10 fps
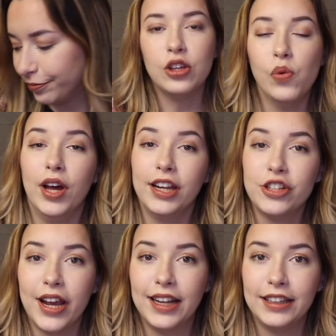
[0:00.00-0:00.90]
You'll want to
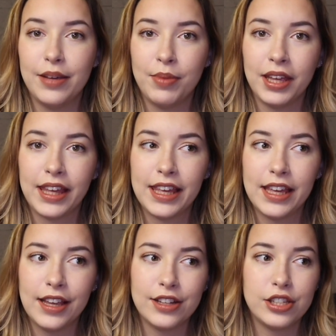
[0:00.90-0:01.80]
try to limit
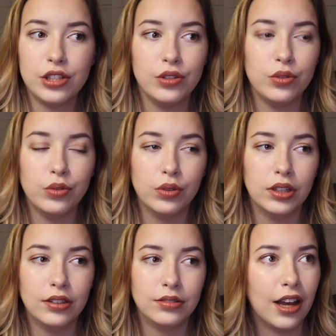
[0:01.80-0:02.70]
heat to
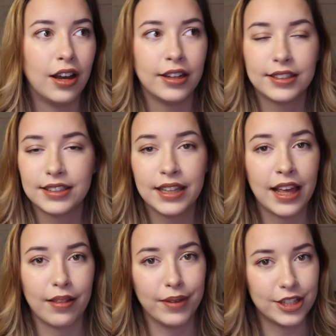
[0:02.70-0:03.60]
honestly
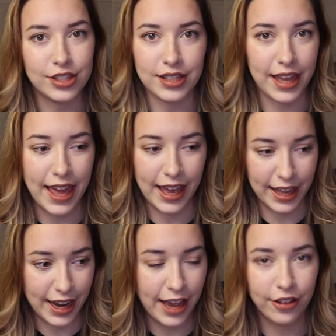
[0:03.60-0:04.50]
as much as you
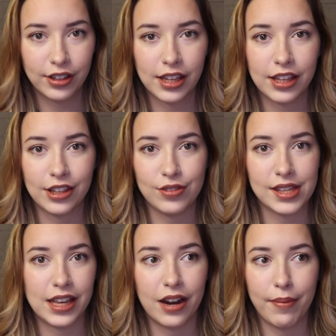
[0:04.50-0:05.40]
can. I only use
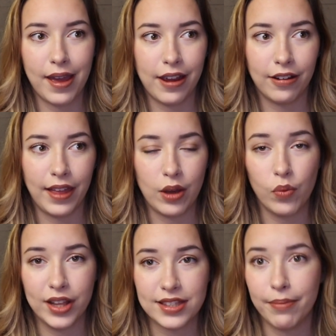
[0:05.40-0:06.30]
heat on my hair like
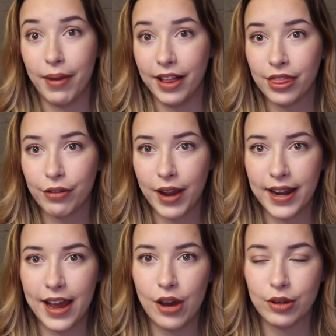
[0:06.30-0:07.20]
once a month right
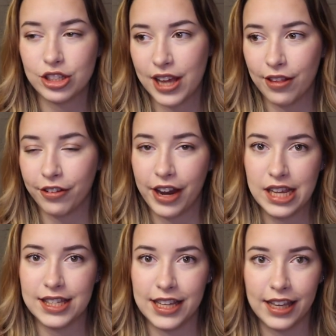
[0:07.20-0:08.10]
now, which sounds
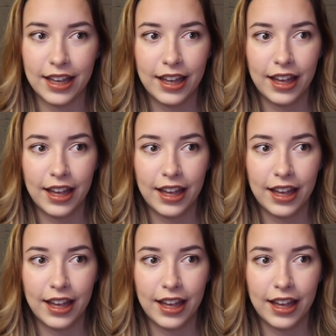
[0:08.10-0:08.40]
crazy.